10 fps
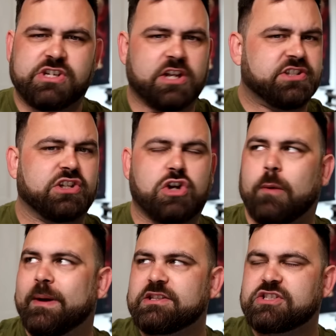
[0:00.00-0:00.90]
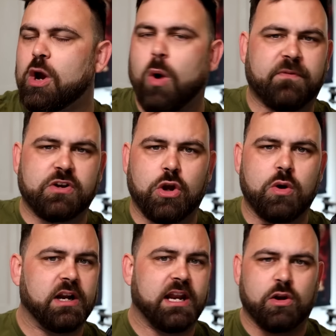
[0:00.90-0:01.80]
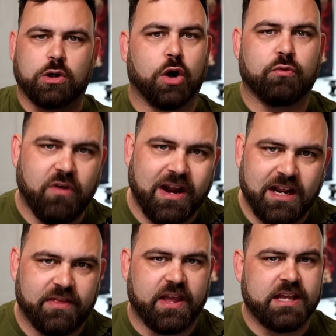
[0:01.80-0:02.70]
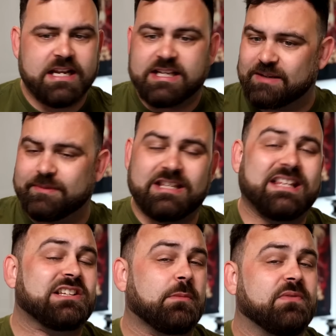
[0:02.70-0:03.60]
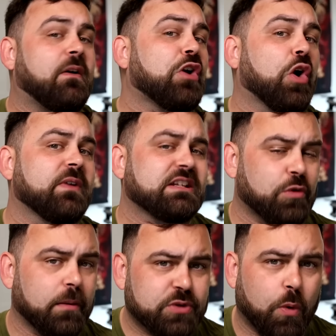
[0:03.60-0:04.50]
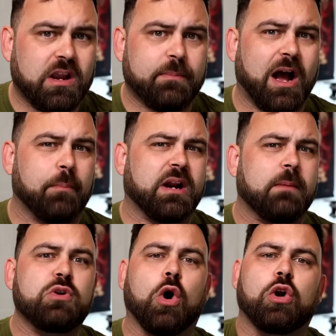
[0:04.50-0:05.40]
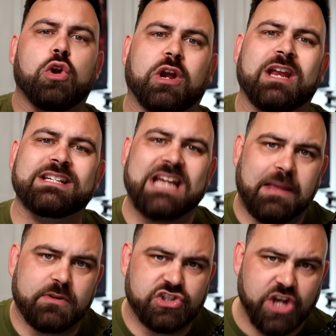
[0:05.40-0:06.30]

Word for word: Discuss in the comments, go off and Google it, look on Reddit. There, some of these things are gonna be very obvious who I'm talking about, but I'm not looking to name and